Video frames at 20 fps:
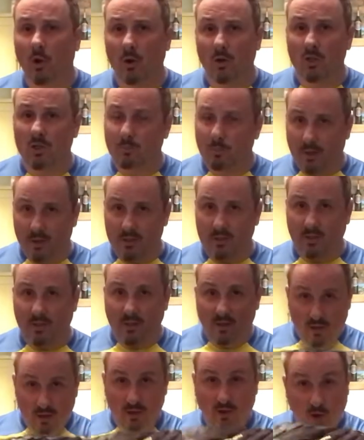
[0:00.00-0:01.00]
especially
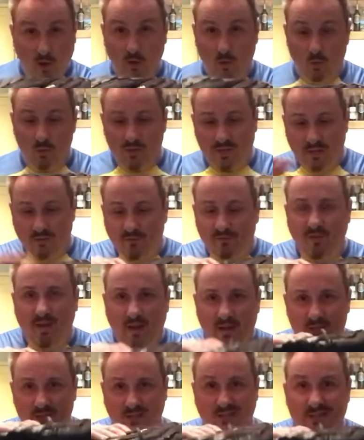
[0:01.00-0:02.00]
close and
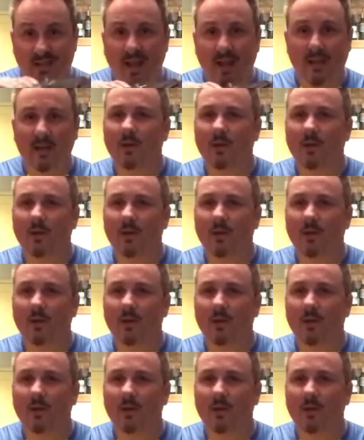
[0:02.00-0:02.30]
fast and tight,